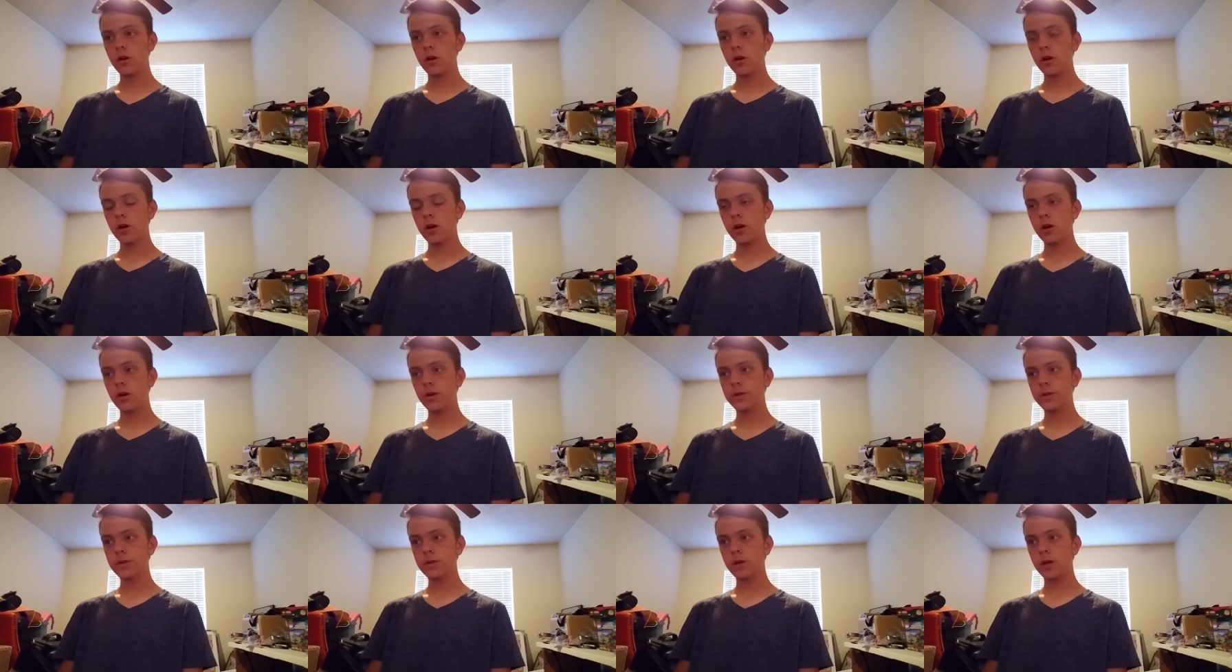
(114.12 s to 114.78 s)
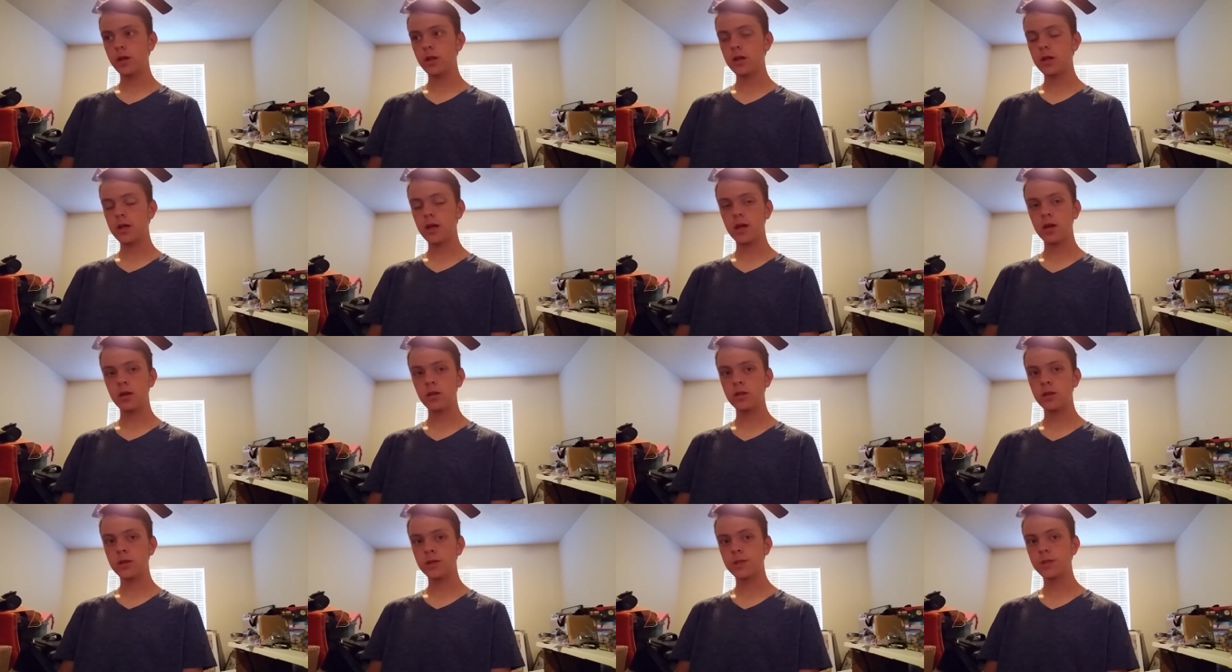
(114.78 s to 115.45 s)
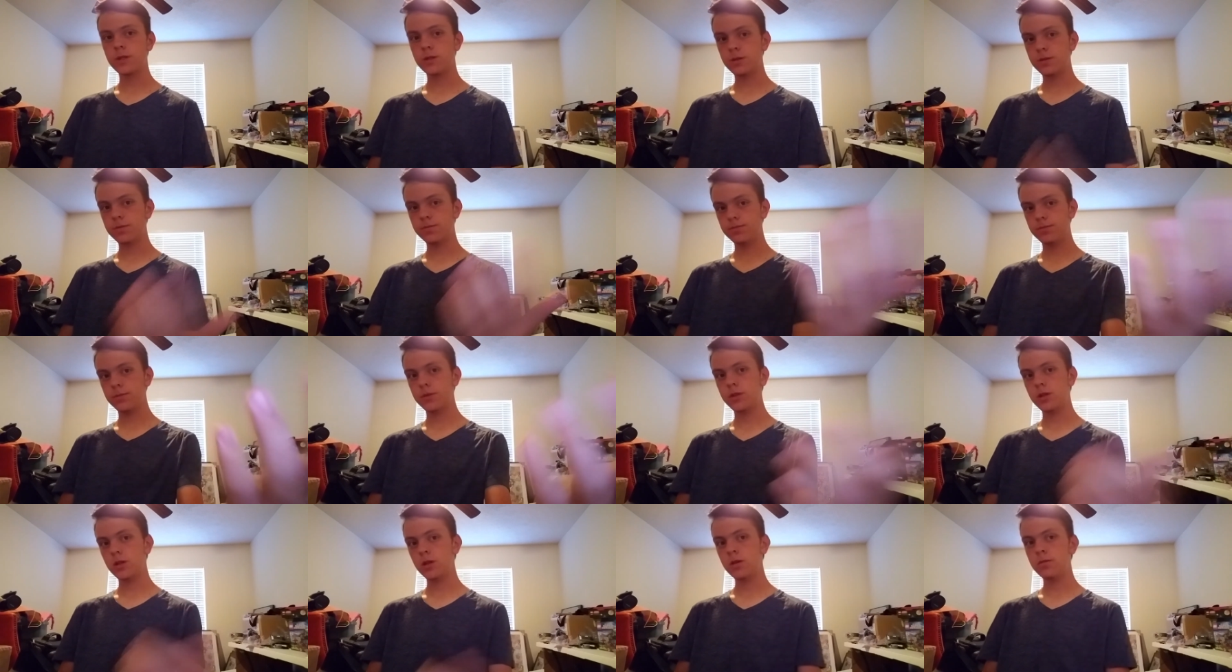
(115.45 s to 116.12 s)
I also dedicate this
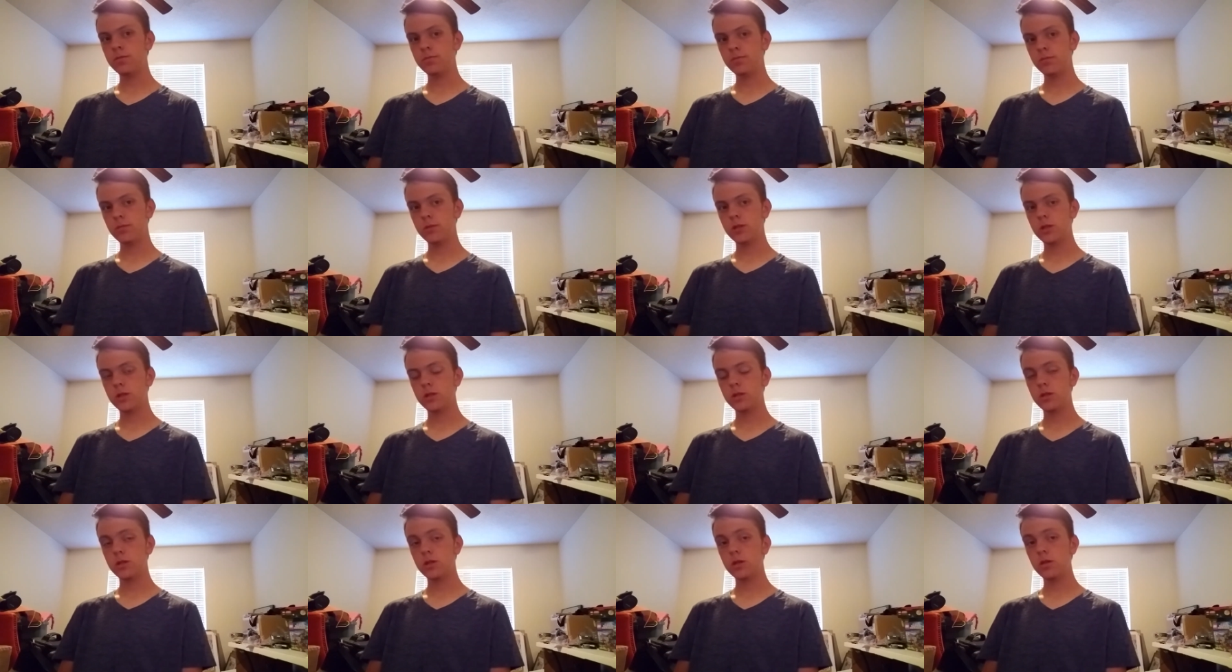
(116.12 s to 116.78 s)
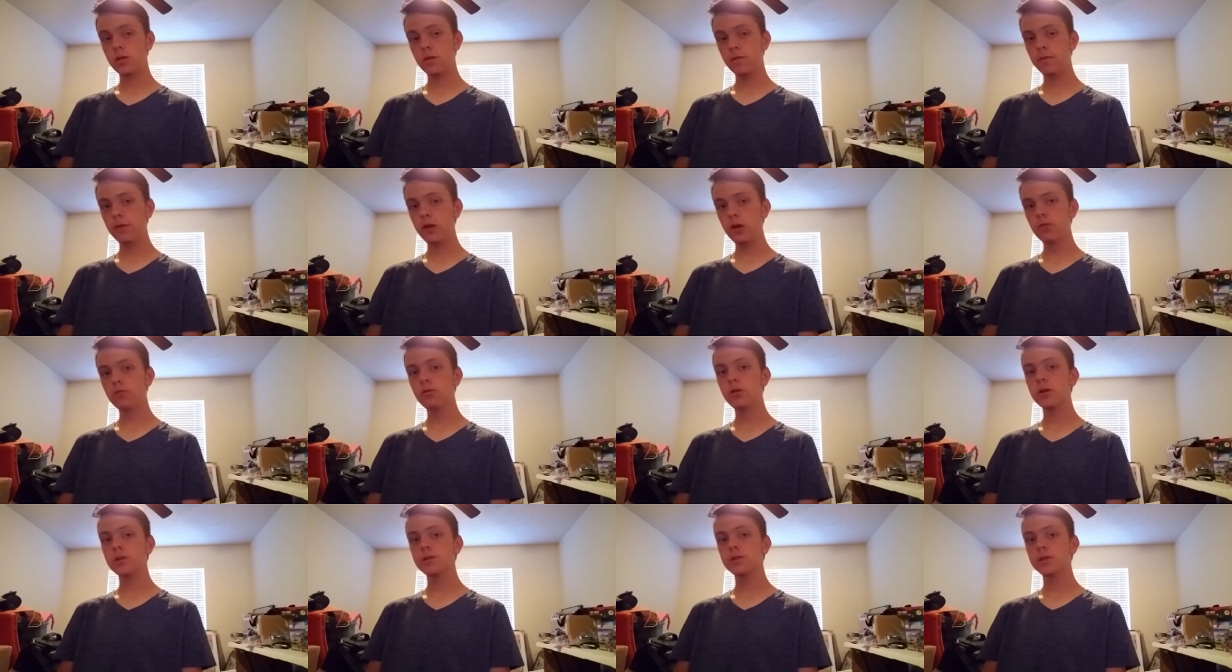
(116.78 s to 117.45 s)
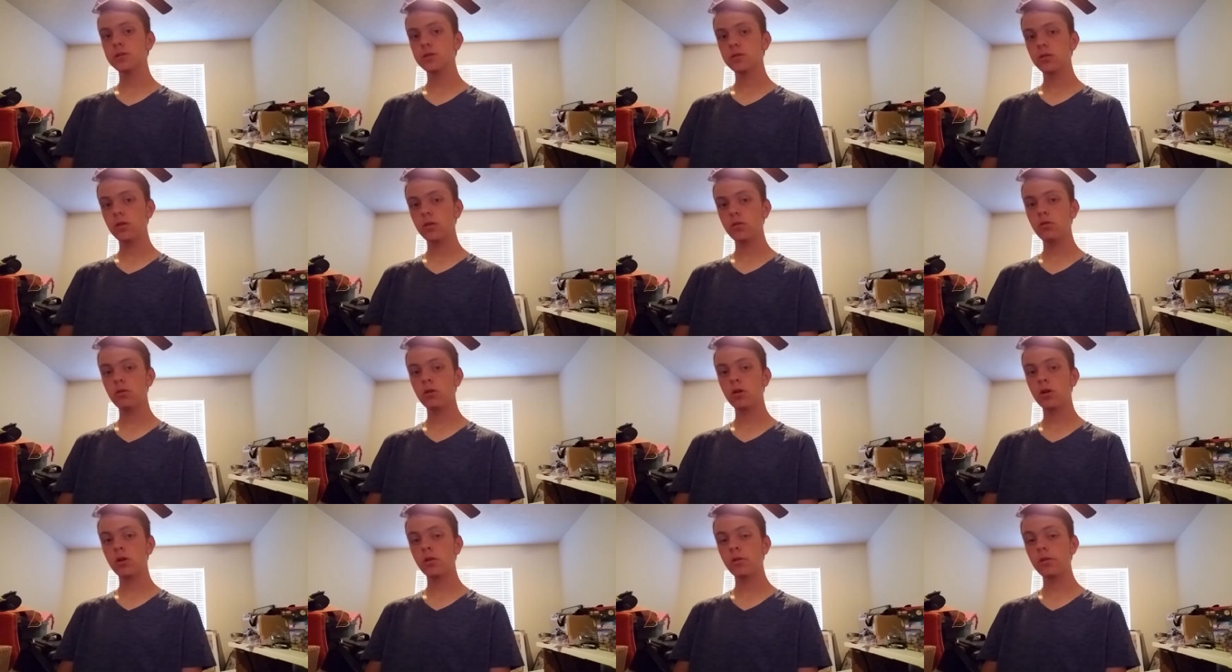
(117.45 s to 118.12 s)
to, to the viewers who
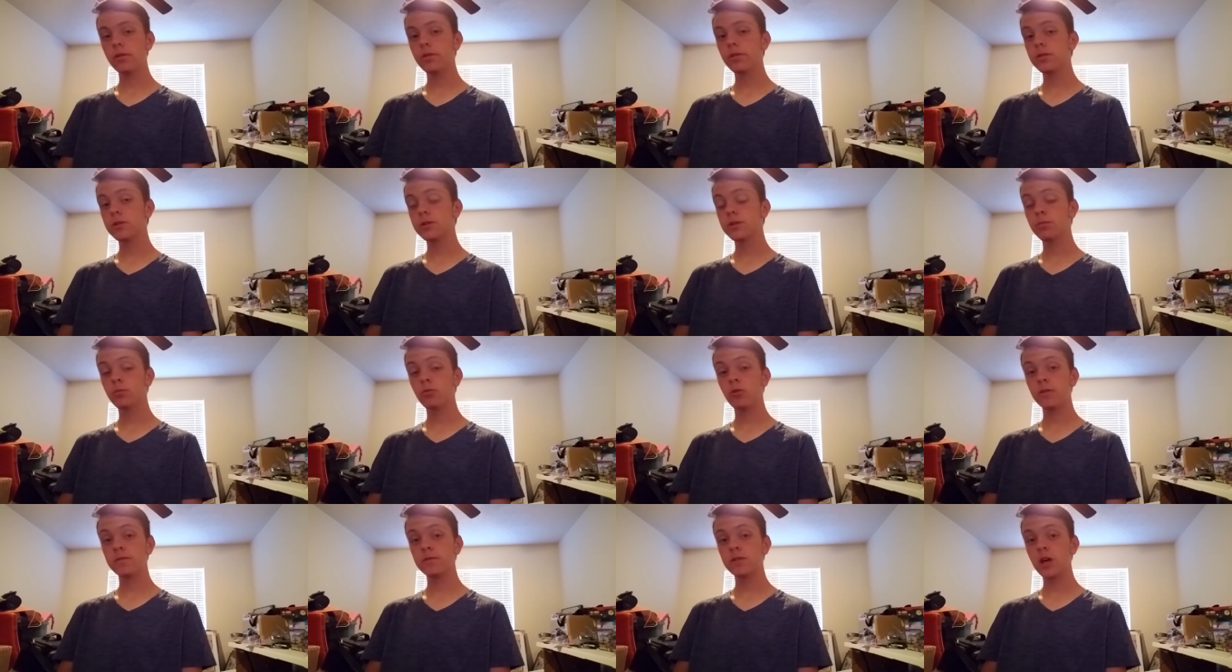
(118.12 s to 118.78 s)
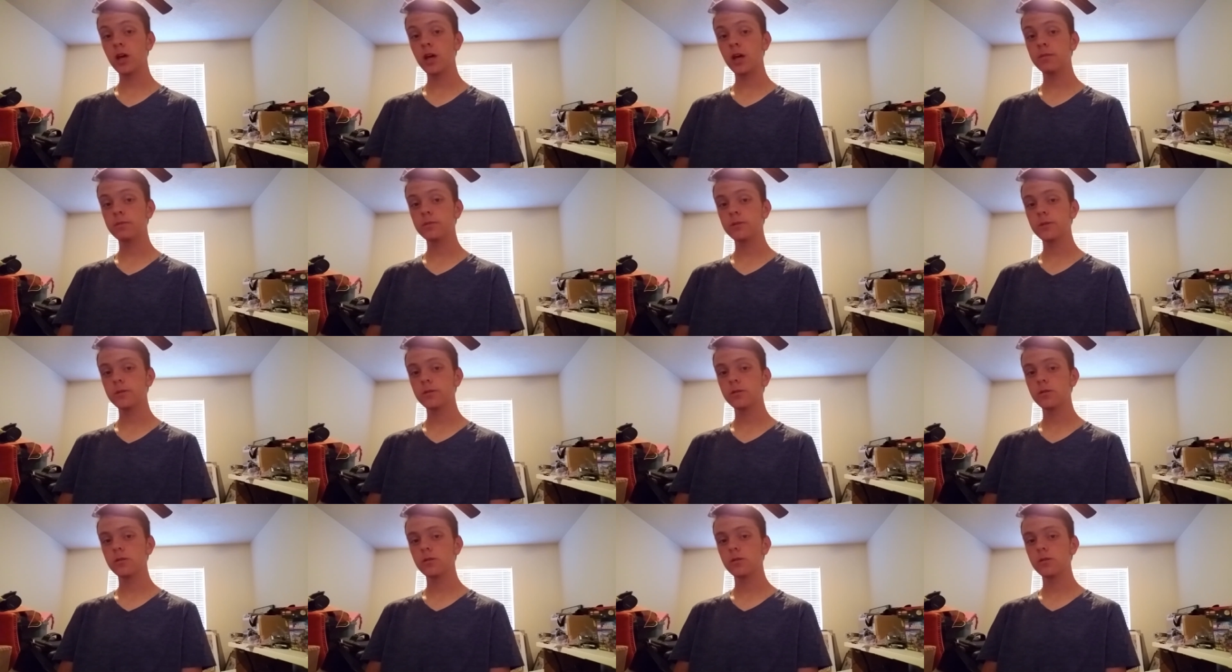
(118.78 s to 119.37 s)
are going through some rough times.